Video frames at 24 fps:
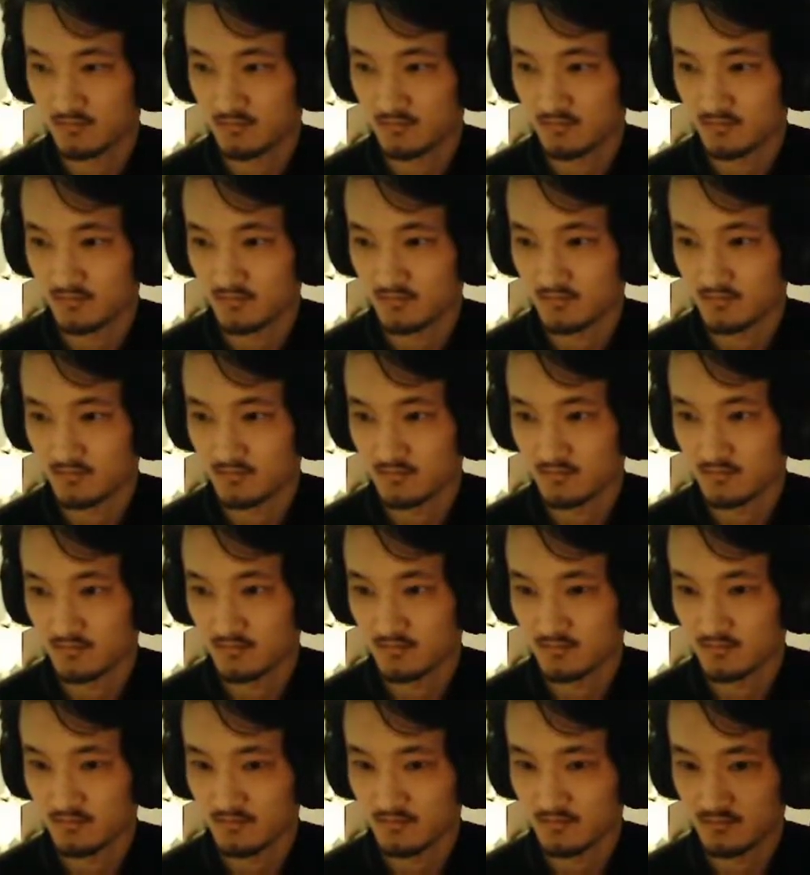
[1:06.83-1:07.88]

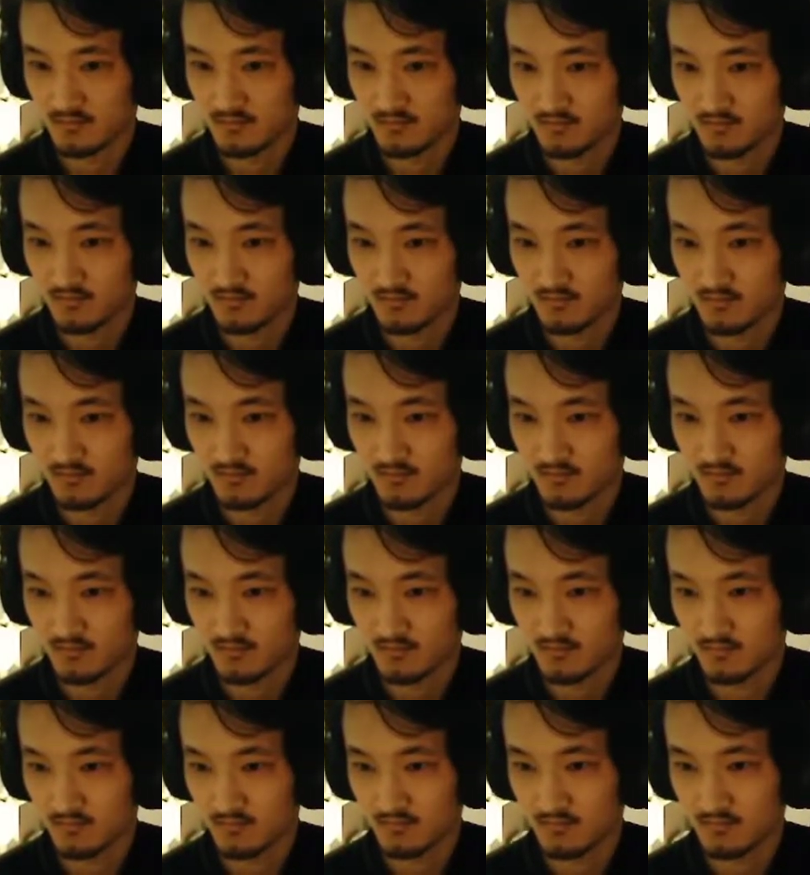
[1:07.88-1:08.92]

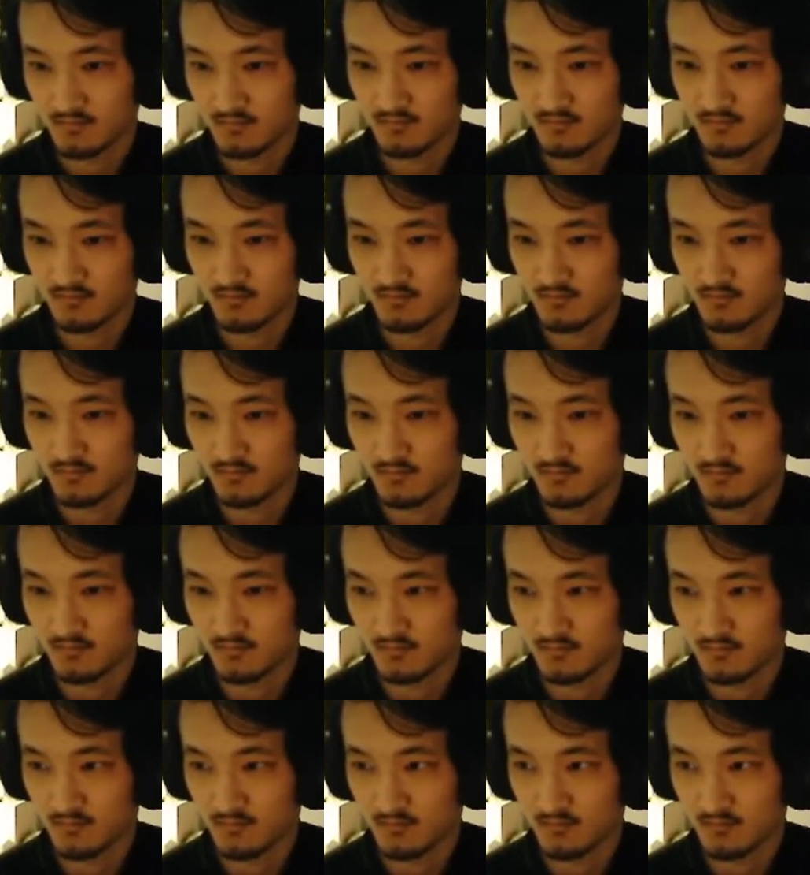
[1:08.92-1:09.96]

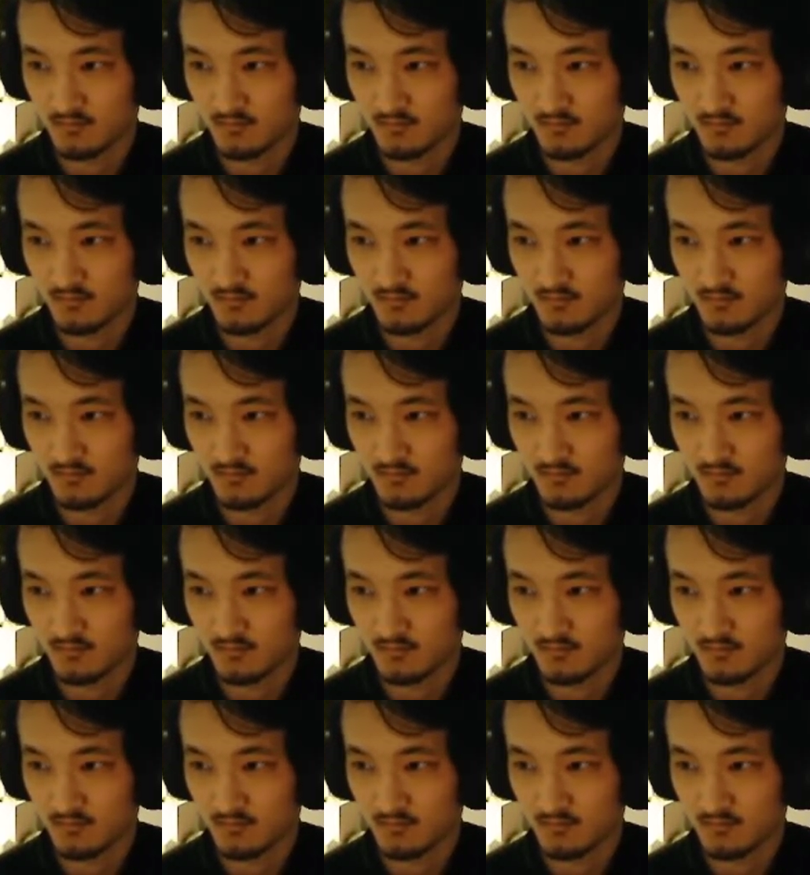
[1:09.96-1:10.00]
Nothing is said.